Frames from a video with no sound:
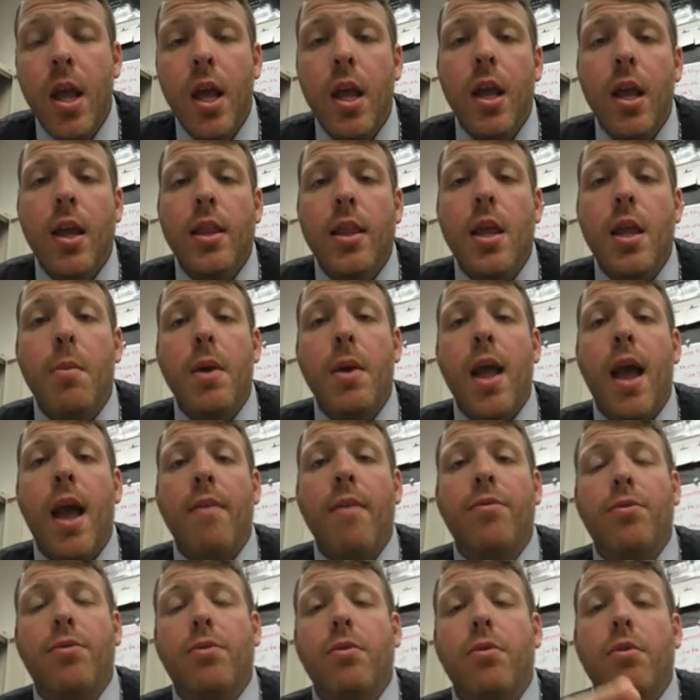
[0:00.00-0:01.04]
And then we
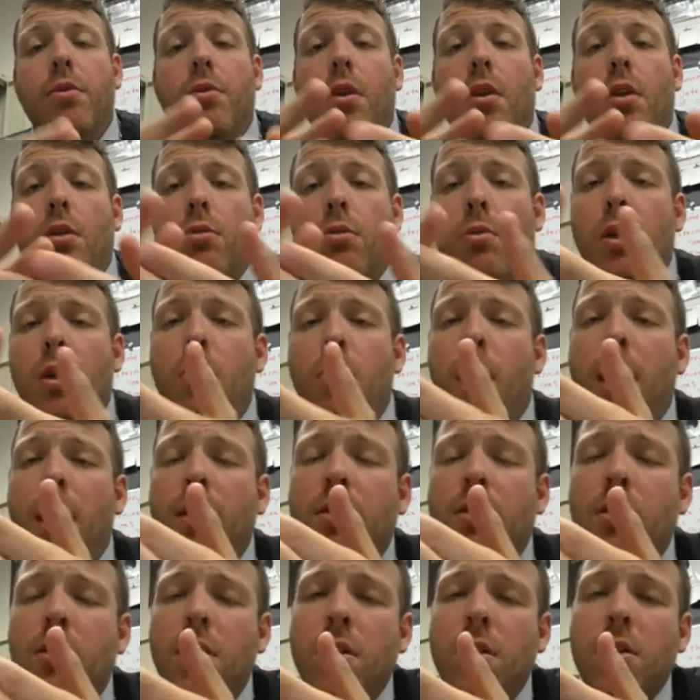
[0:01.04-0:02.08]
have the three ways
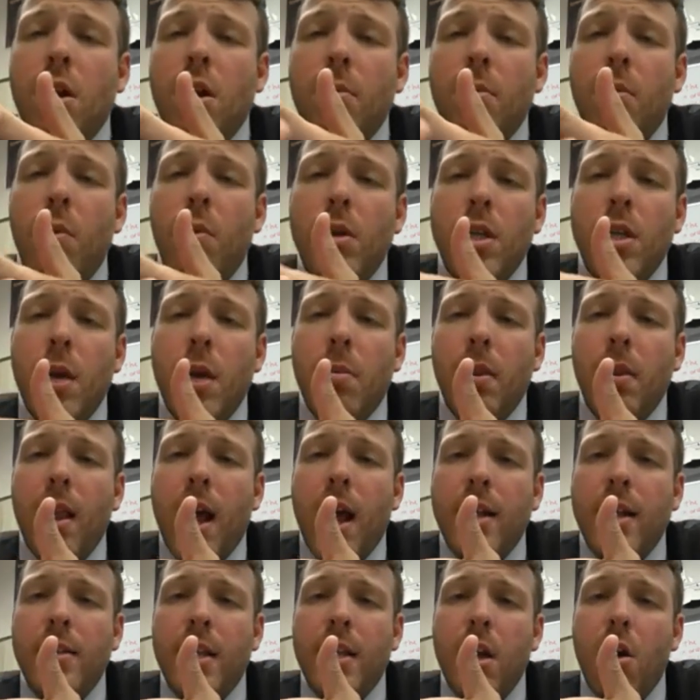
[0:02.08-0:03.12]
to determine what type of
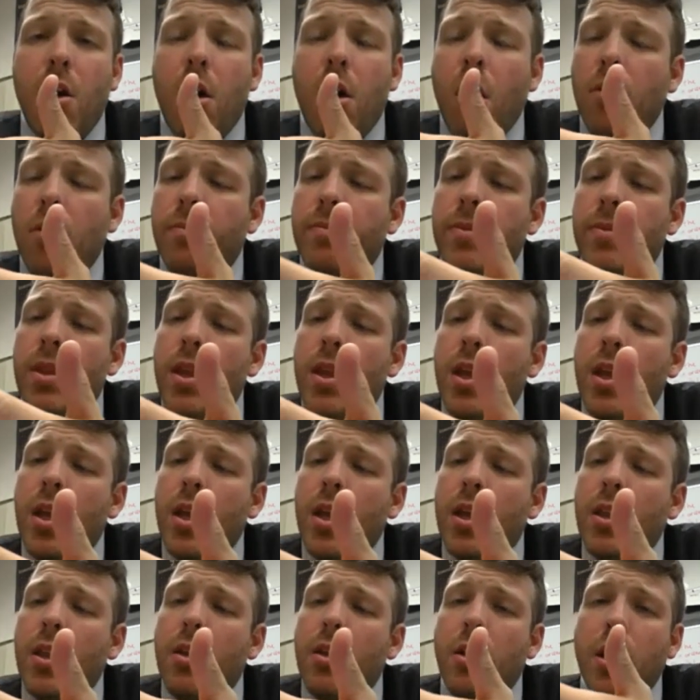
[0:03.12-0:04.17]
lines they are.
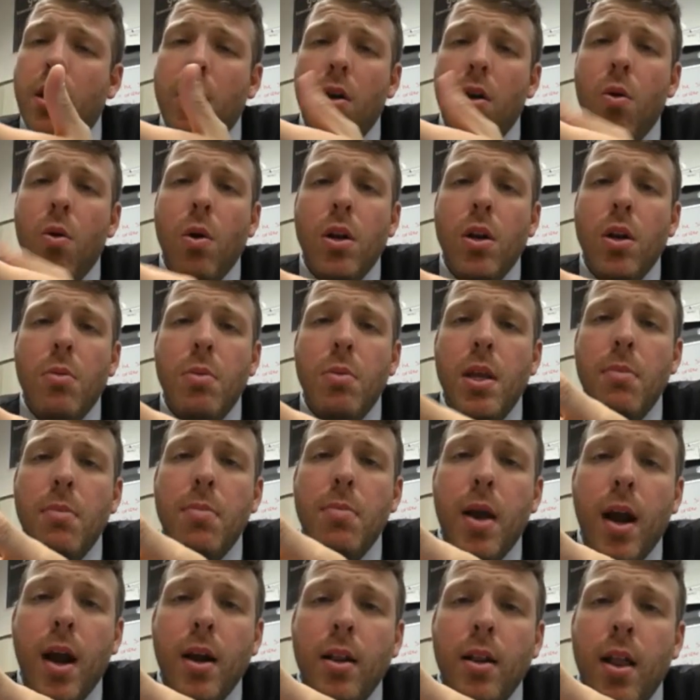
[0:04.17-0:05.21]
They're either going to be
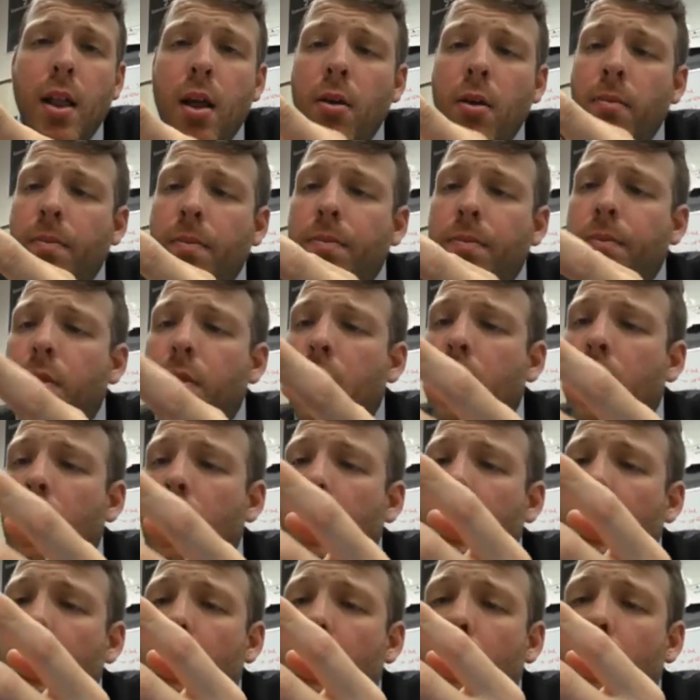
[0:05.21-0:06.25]
parallel,
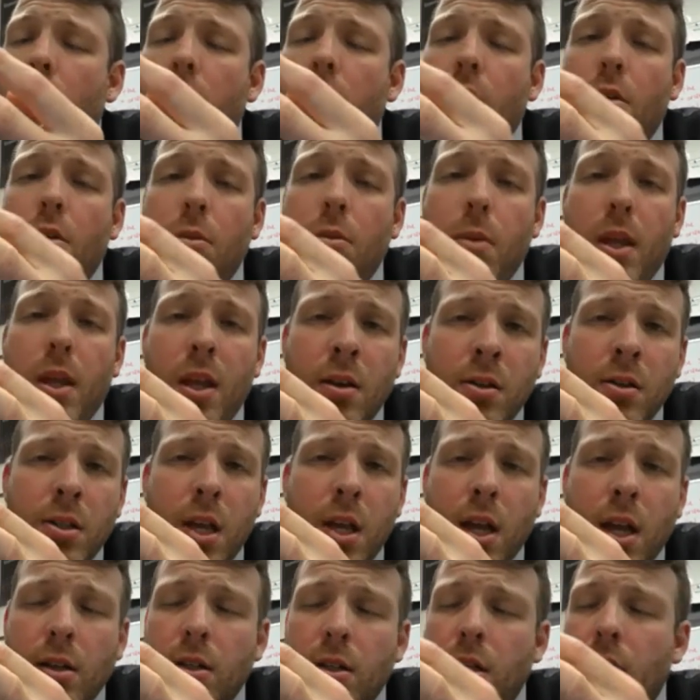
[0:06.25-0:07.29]
they're either going to be
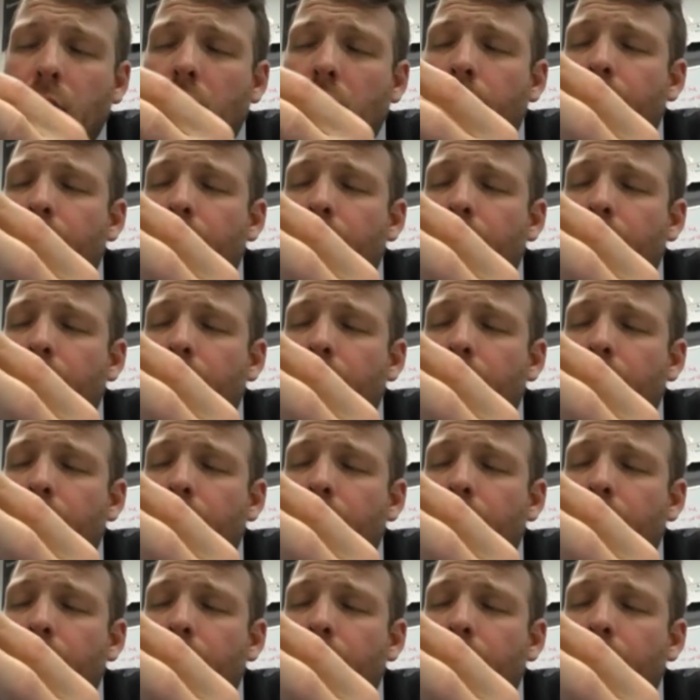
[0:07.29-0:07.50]
intersecting,